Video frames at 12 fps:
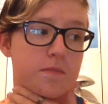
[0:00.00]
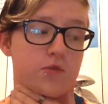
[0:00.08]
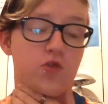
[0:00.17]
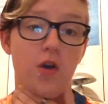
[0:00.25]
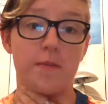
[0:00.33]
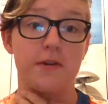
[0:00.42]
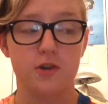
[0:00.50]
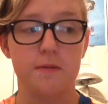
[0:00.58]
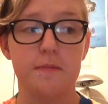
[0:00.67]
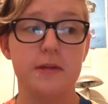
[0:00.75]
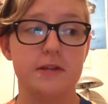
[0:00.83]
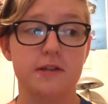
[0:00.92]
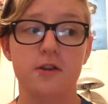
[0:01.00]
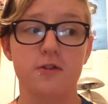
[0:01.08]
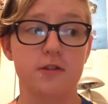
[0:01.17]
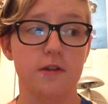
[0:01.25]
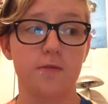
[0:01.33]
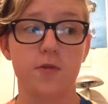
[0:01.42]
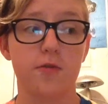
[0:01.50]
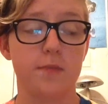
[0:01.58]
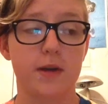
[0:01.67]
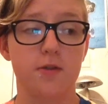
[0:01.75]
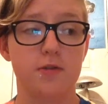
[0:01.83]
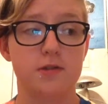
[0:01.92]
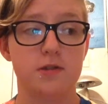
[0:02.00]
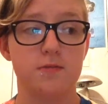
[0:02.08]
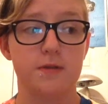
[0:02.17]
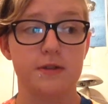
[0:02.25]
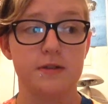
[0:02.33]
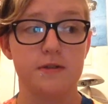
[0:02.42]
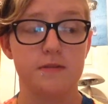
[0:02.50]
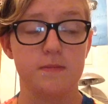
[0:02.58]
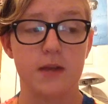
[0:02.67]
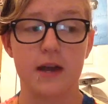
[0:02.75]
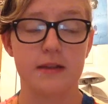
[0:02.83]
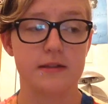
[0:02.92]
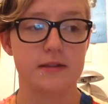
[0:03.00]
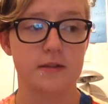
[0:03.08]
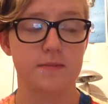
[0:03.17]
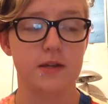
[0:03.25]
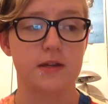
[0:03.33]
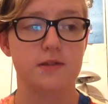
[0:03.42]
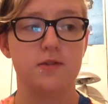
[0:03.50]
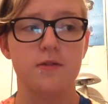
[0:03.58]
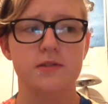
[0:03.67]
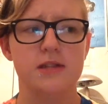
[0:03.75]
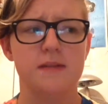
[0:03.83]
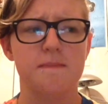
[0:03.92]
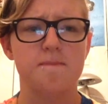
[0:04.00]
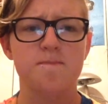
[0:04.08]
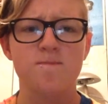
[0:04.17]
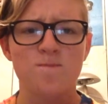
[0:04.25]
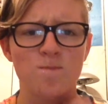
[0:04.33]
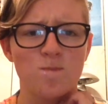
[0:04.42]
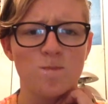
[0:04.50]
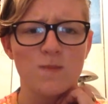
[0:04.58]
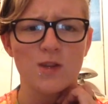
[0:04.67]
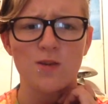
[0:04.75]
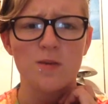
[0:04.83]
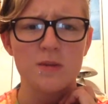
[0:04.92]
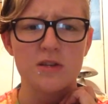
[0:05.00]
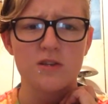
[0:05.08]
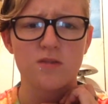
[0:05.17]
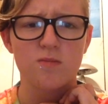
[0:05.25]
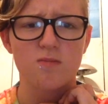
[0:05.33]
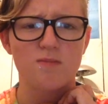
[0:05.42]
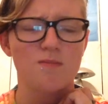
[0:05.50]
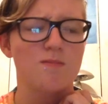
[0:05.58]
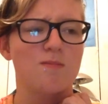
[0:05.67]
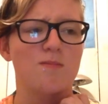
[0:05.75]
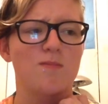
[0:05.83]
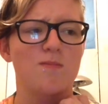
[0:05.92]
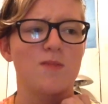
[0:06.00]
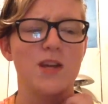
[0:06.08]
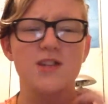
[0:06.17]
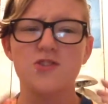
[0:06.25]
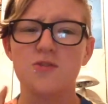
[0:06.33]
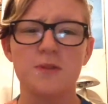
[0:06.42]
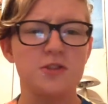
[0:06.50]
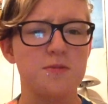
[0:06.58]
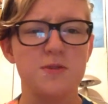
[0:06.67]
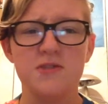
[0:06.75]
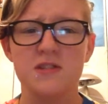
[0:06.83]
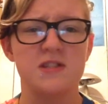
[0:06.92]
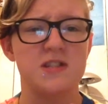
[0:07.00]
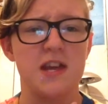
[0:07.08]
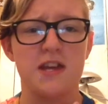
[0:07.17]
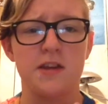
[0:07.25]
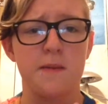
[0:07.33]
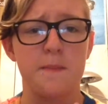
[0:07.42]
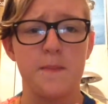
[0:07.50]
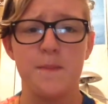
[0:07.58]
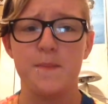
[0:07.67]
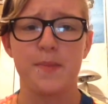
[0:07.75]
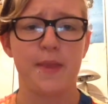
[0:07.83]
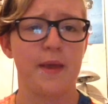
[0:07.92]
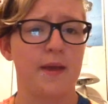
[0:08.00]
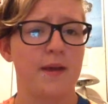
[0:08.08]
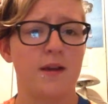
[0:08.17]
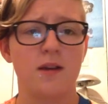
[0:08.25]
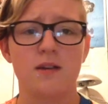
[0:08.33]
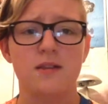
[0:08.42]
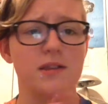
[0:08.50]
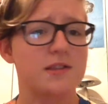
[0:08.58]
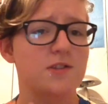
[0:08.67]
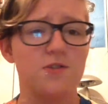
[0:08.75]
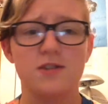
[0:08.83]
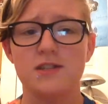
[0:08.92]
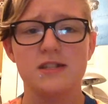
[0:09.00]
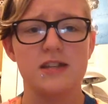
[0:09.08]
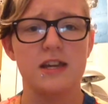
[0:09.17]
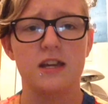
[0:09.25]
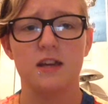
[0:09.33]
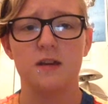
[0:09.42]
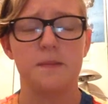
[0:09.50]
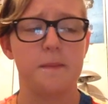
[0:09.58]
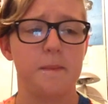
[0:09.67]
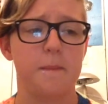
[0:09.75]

drama, because I heard that a few of my courses were kind of the same thing, so I was like, you know what I'm gonna do? Instrumental music is taken up, this course is taken up,